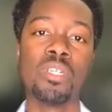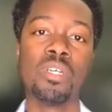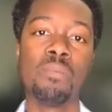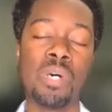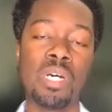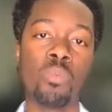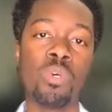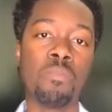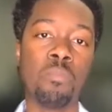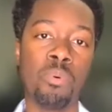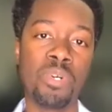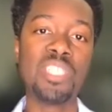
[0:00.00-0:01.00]
But with
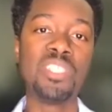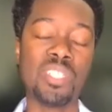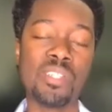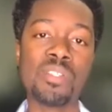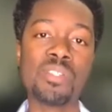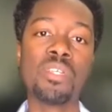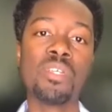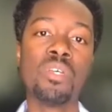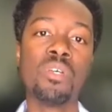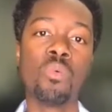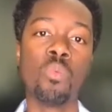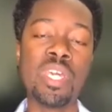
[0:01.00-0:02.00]
bridges,
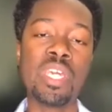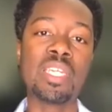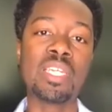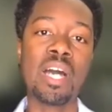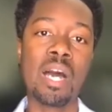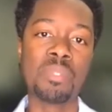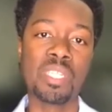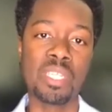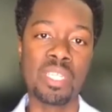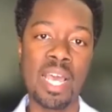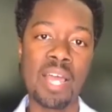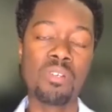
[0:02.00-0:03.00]
we can come
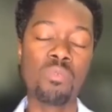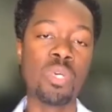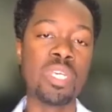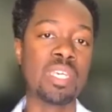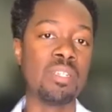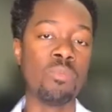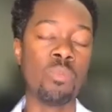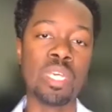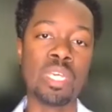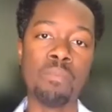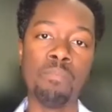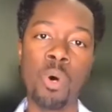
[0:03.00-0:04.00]
together. We can, we
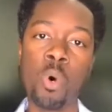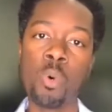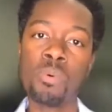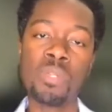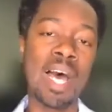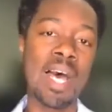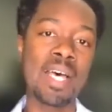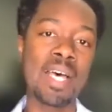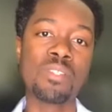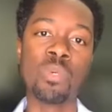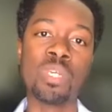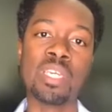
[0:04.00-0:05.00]
can
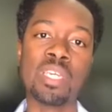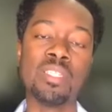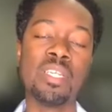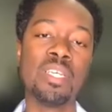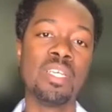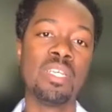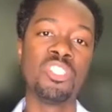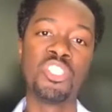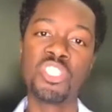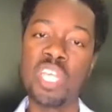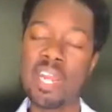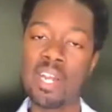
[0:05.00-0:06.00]
mobilize. We can
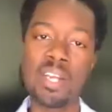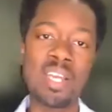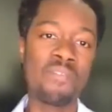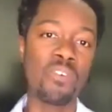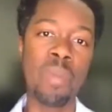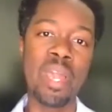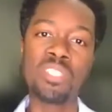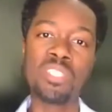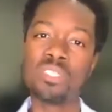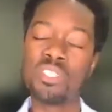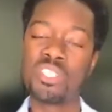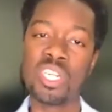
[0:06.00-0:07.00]
share
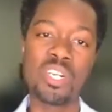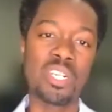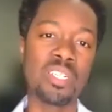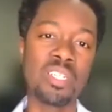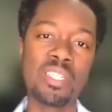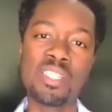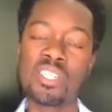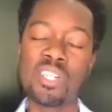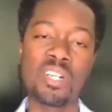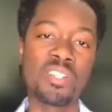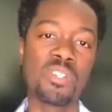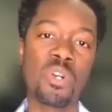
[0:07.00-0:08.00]
information, share goods,
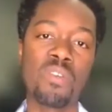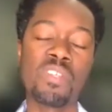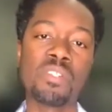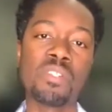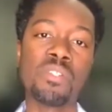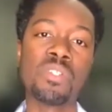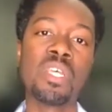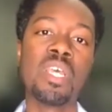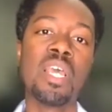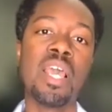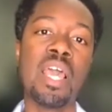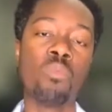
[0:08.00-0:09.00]
share services,
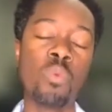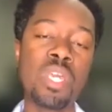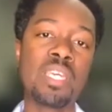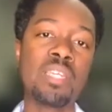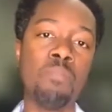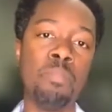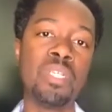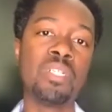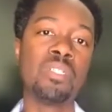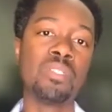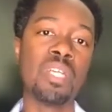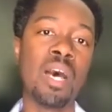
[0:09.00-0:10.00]
and we can
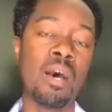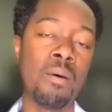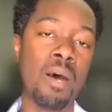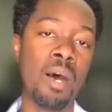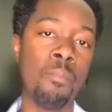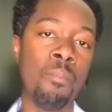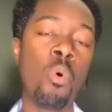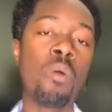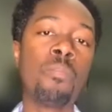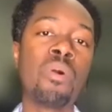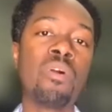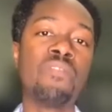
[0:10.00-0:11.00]
build a, a more
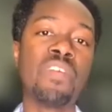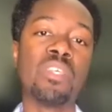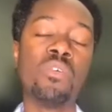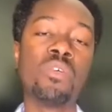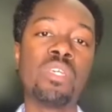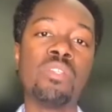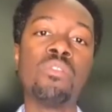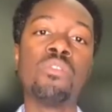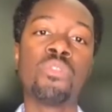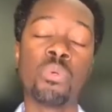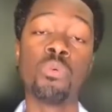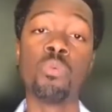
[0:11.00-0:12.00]
perfect union
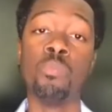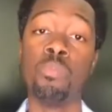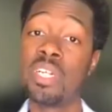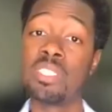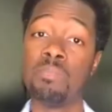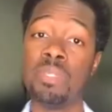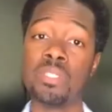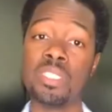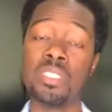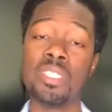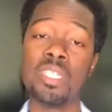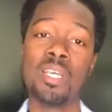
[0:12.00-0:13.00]
through bridge
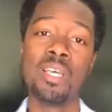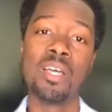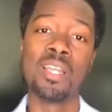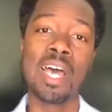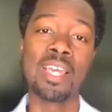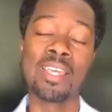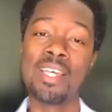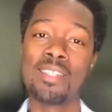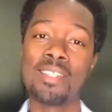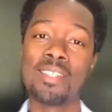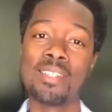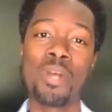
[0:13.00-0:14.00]
building. And I guess
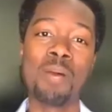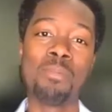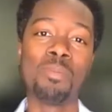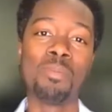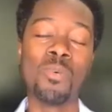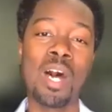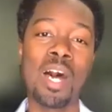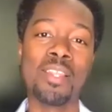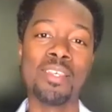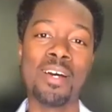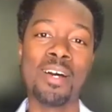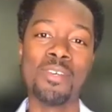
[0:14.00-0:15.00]
that's probably
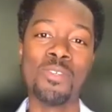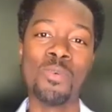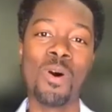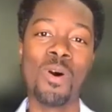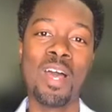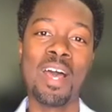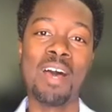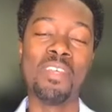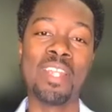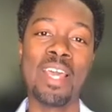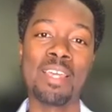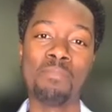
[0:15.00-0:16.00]
why uh, you all have the
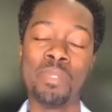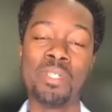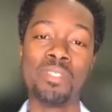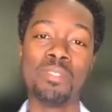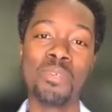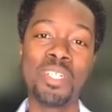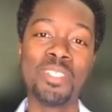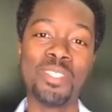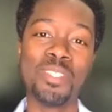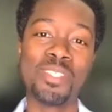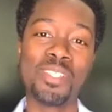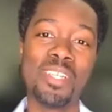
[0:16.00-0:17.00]
name Building
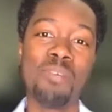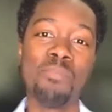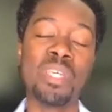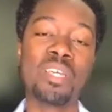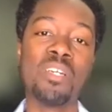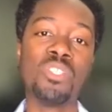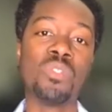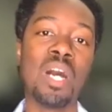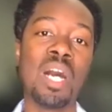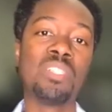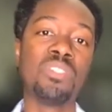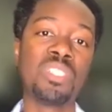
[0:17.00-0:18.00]
Bridges, because you
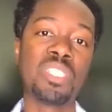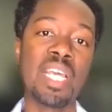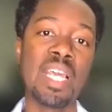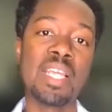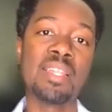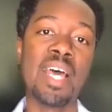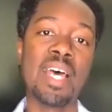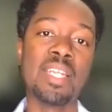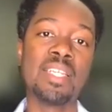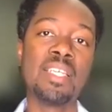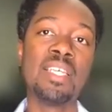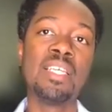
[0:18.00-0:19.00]
understand that
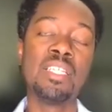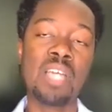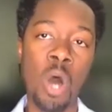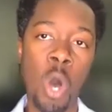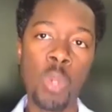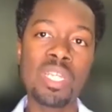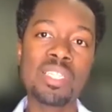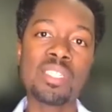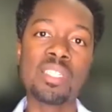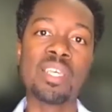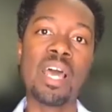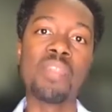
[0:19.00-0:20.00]
only
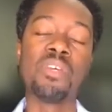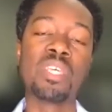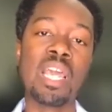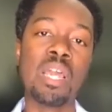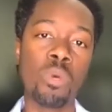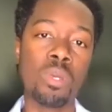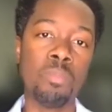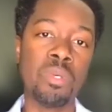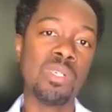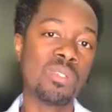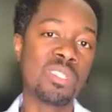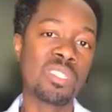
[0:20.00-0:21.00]
together can we
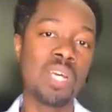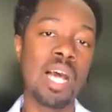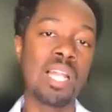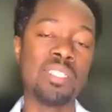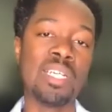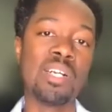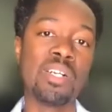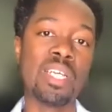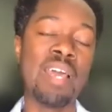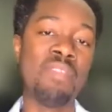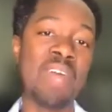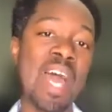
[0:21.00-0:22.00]
build solidarity.
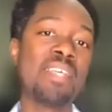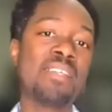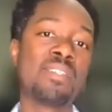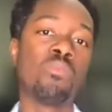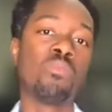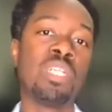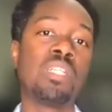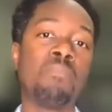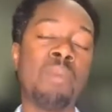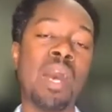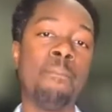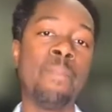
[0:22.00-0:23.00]
And that is really
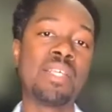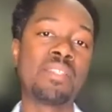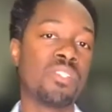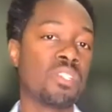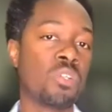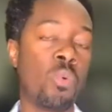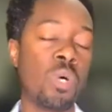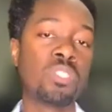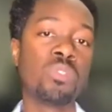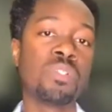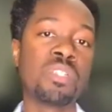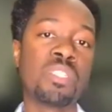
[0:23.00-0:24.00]
my message. So what
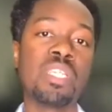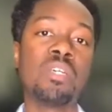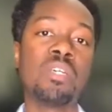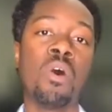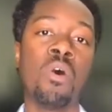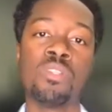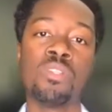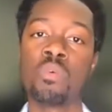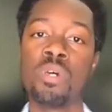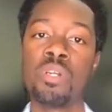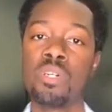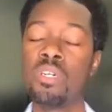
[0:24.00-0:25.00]
you will see on
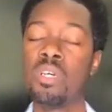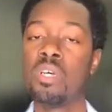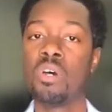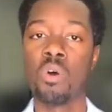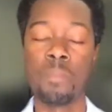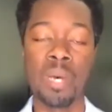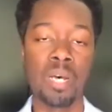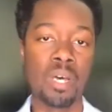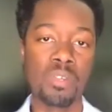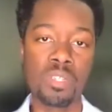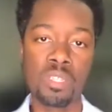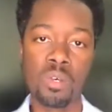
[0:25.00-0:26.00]
Twitter or my
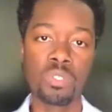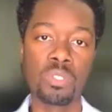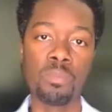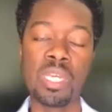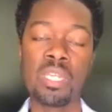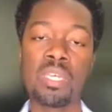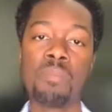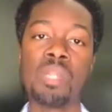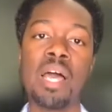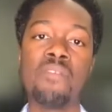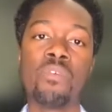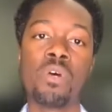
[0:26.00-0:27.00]
other social media
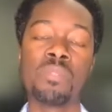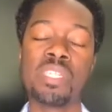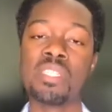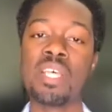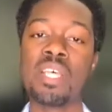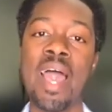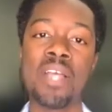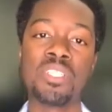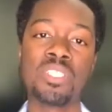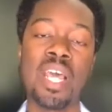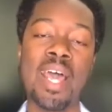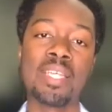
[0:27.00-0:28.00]
platforms is the
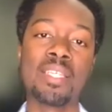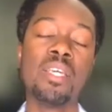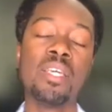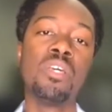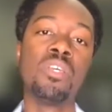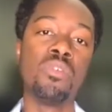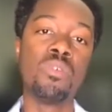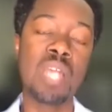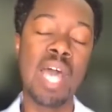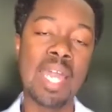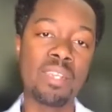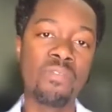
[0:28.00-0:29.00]
hashtag
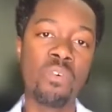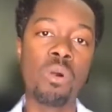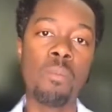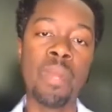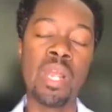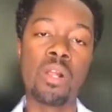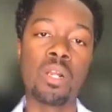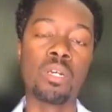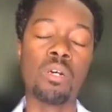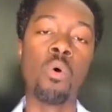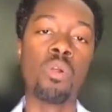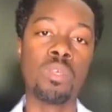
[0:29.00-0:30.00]
United for America
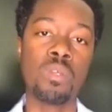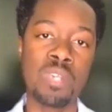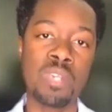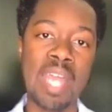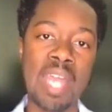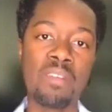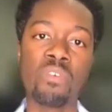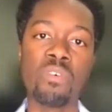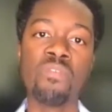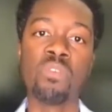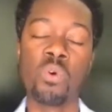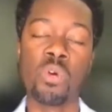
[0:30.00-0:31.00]
or United for
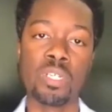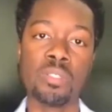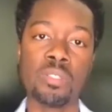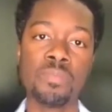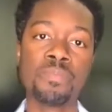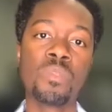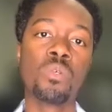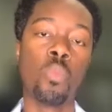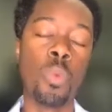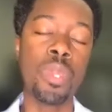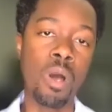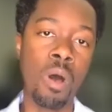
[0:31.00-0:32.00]
Florida.
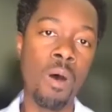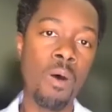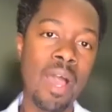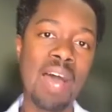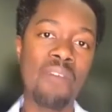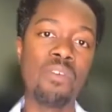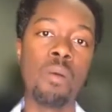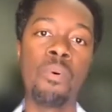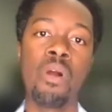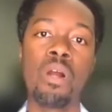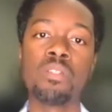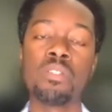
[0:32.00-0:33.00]
We all have our
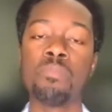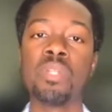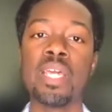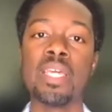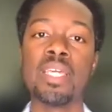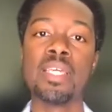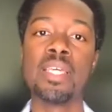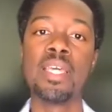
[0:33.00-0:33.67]
part to play.